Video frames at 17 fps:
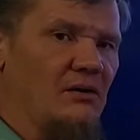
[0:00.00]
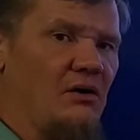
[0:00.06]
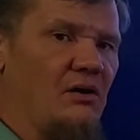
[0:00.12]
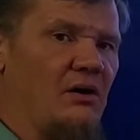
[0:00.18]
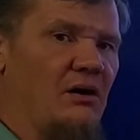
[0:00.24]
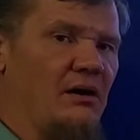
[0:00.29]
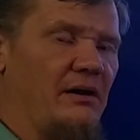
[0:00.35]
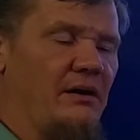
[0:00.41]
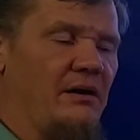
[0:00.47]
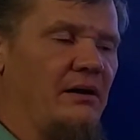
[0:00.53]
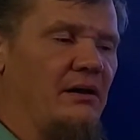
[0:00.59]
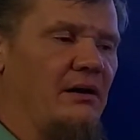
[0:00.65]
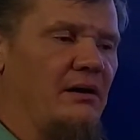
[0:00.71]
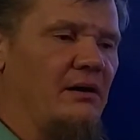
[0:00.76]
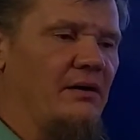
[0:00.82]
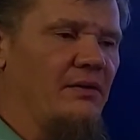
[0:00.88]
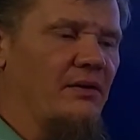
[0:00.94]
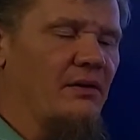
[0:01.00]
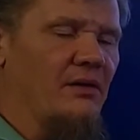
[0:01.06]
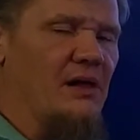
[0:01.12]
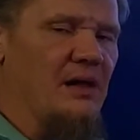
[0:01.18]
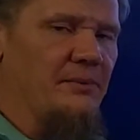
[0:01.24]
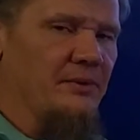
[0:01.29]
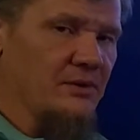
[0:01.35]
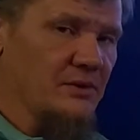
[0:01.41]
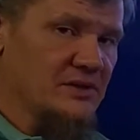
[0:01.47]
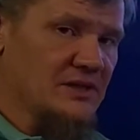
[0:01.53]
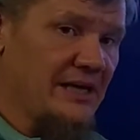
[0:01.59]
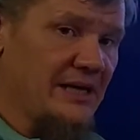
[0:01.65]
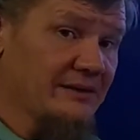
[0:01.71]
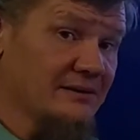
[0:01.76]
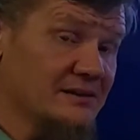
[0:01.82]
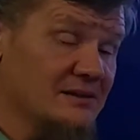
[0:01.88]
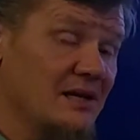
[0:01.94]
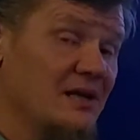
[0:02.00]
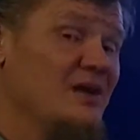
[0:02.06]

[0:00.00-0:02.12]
on the Galapagos Islands.